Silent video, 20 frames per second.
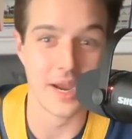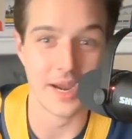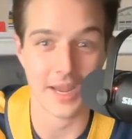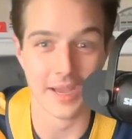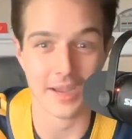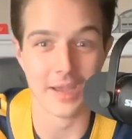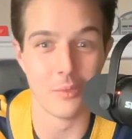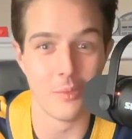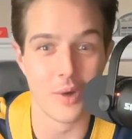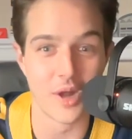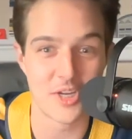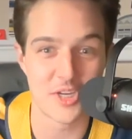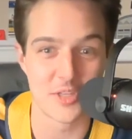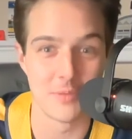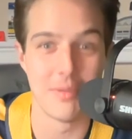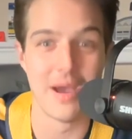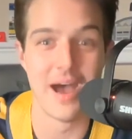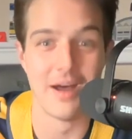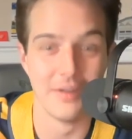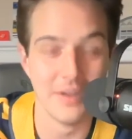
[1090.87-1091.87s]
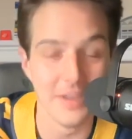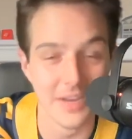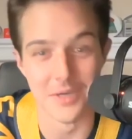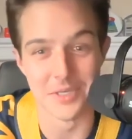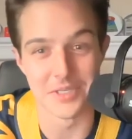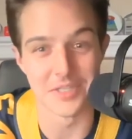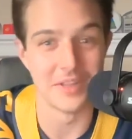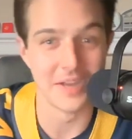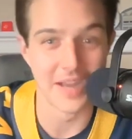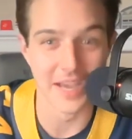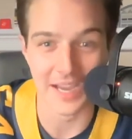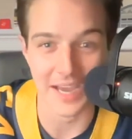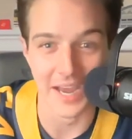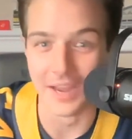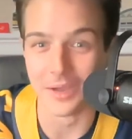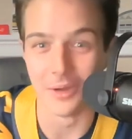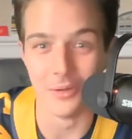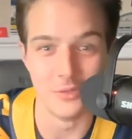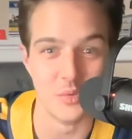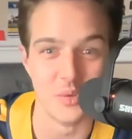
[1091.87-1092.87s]
I got to watch the Mountaineers, and then I got to
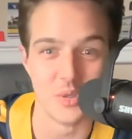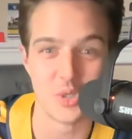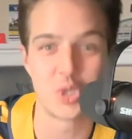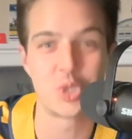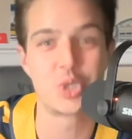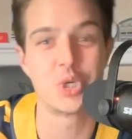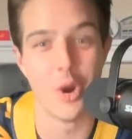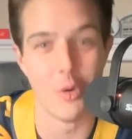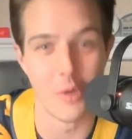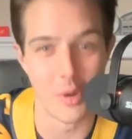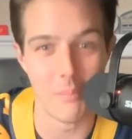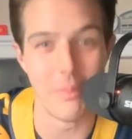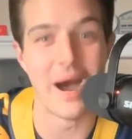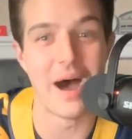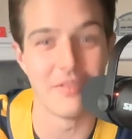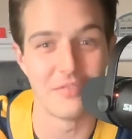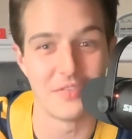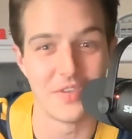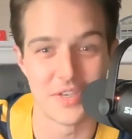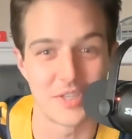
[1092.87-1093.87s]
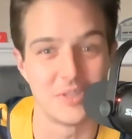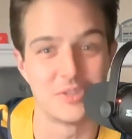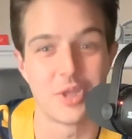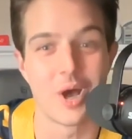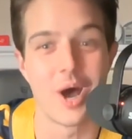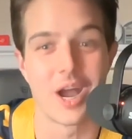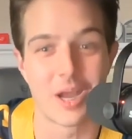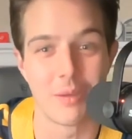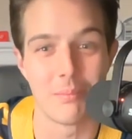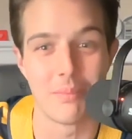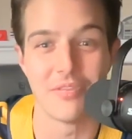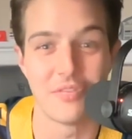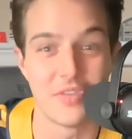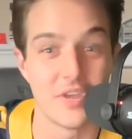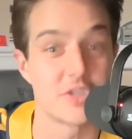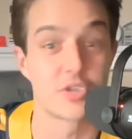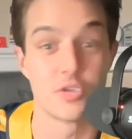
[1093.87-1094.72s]
go do a show about this and talk about this.